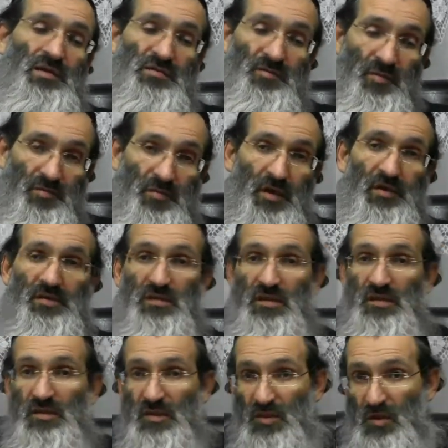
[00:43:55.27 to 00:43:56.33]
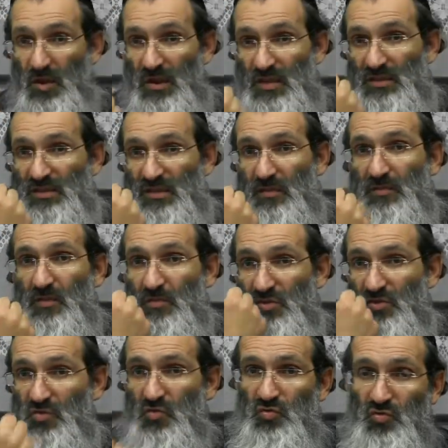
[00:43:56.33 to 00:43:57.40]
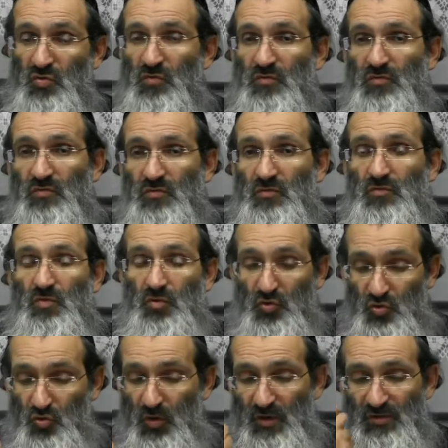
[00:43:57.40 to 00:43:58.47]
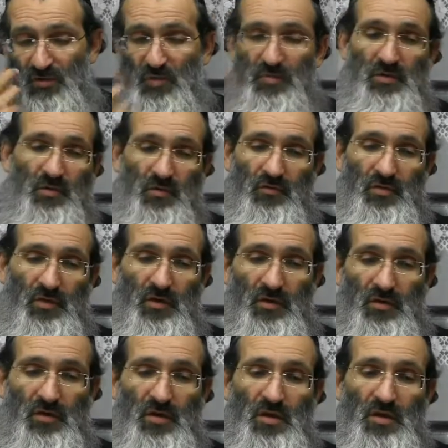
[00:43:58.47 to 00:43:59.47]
as there is something which tutu. You're doing something over there.